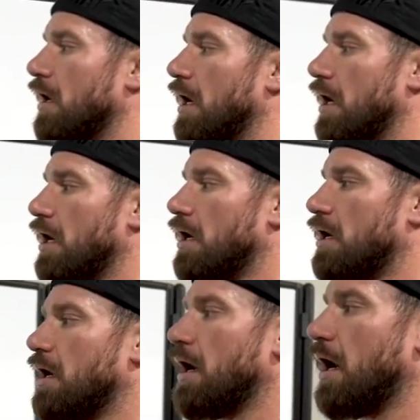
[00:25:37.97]
Uh,
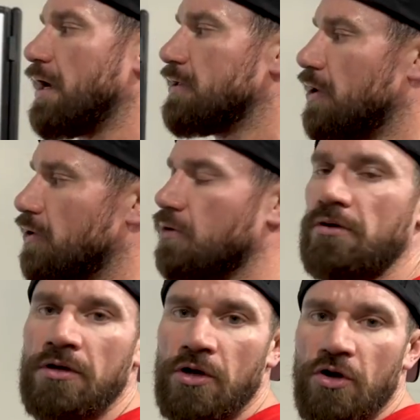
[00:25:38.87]
I know
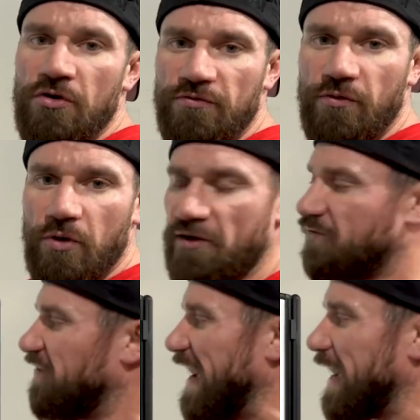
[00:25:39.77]
for a
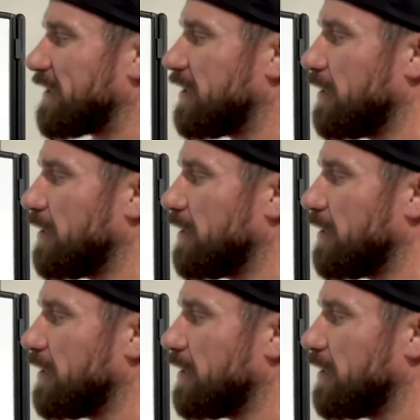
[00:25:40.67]
fact,